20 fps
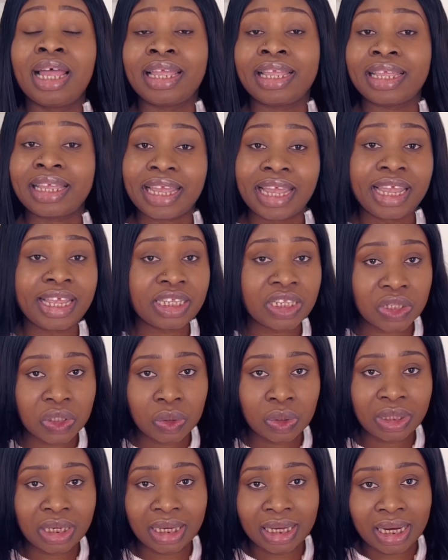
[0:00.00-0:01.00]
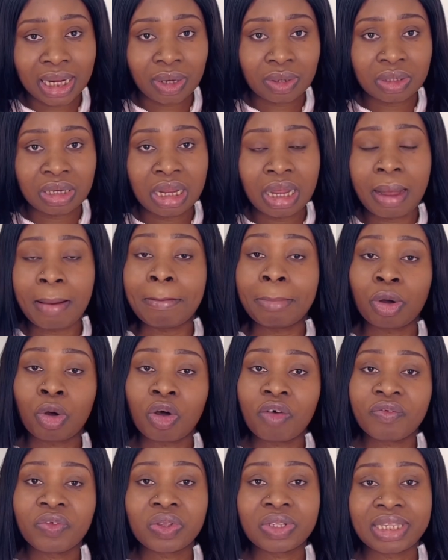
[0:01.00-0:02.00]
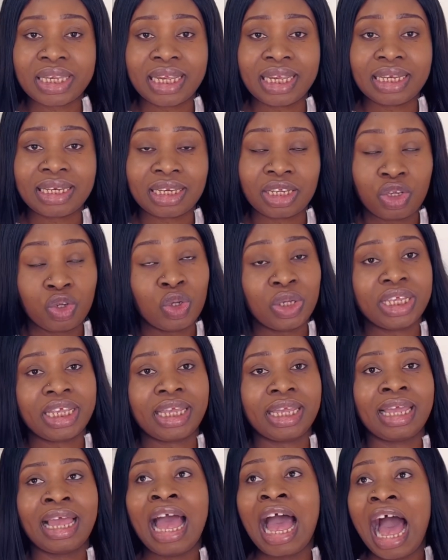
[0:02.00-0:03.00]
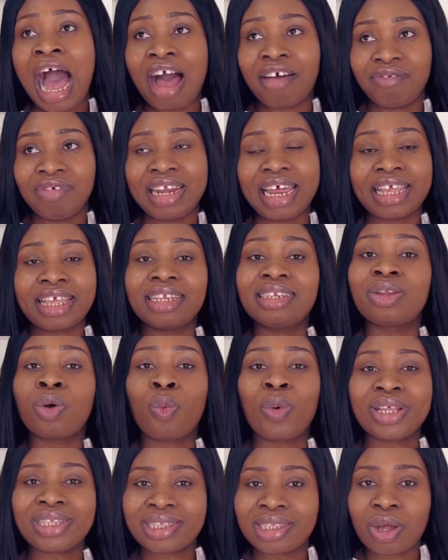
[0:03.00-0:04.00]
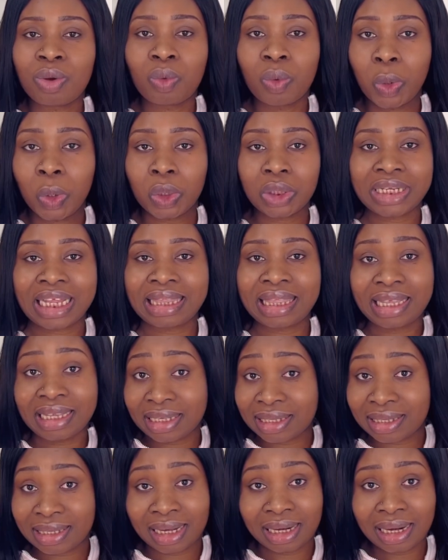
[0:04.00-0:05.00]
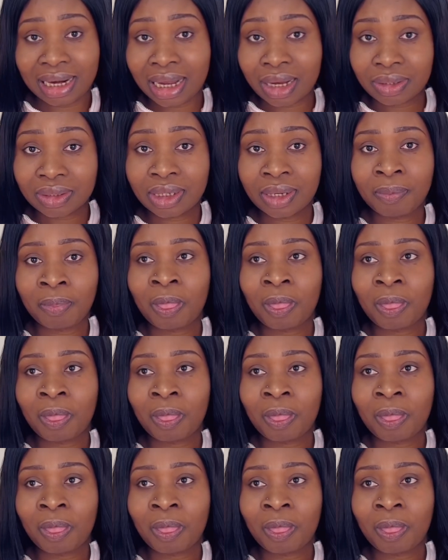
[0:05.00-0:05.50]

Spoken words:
gay is not allowed, but obviously in the UK, I feel like in the Western world, I think it's allowed.